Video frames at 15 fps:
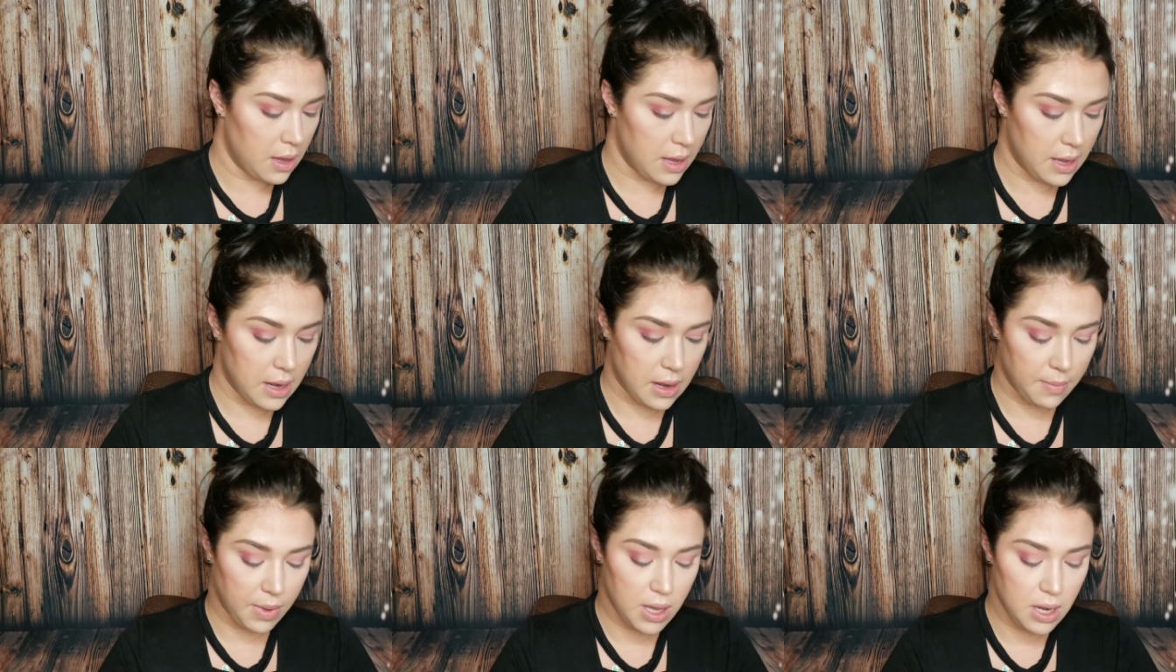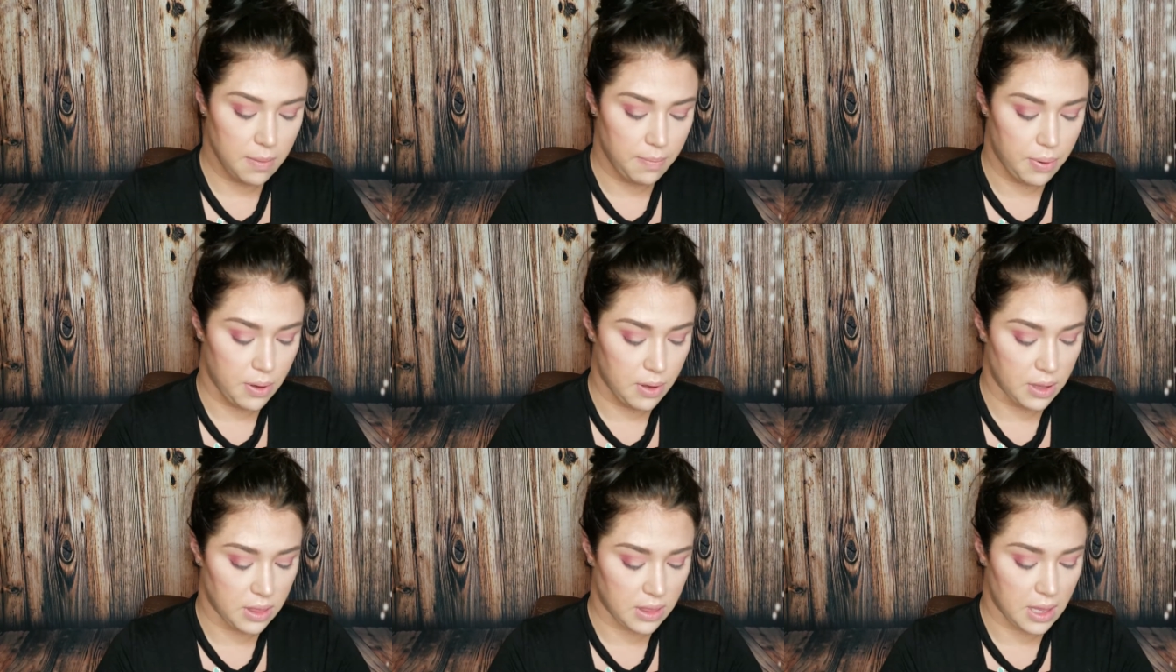and I'm going to
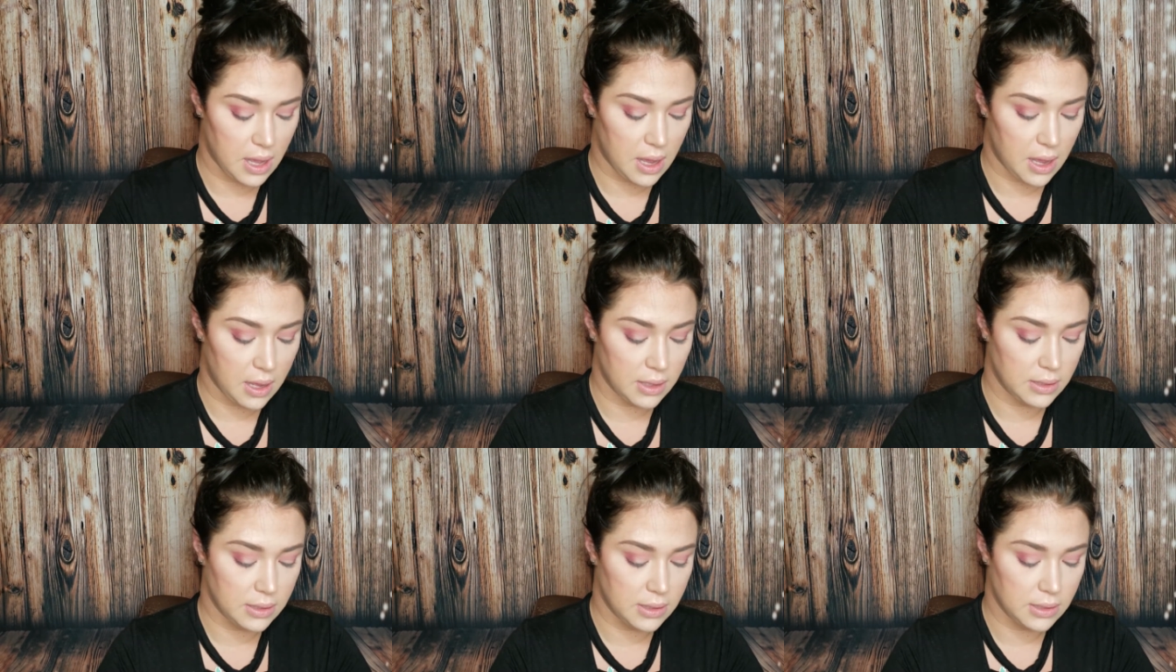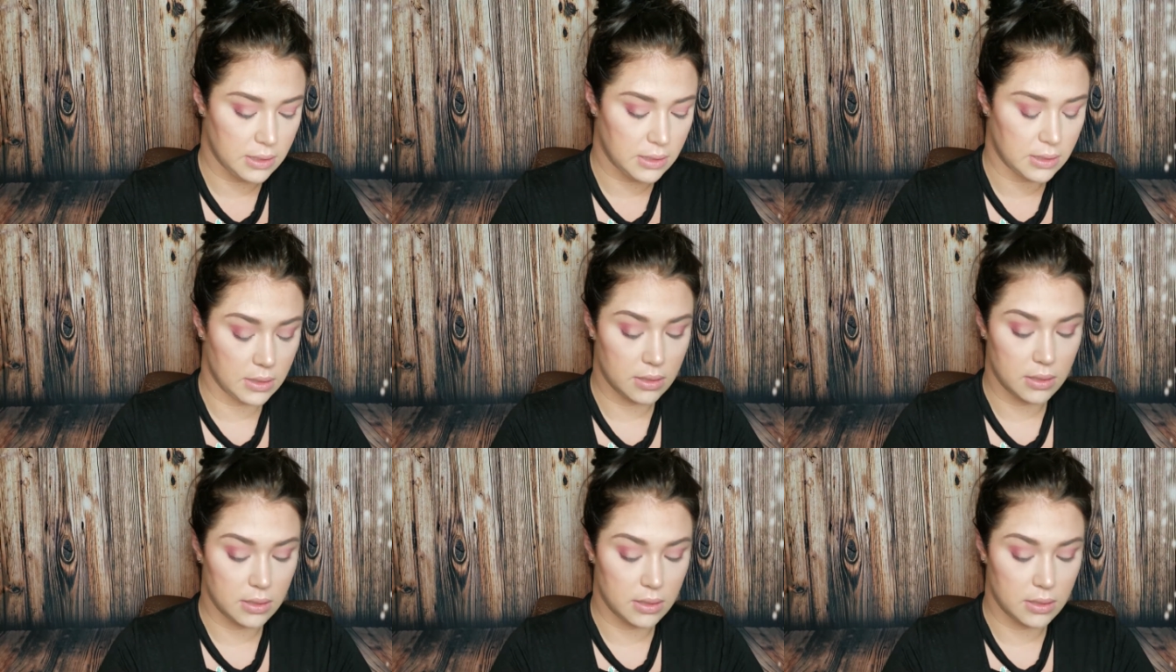put that...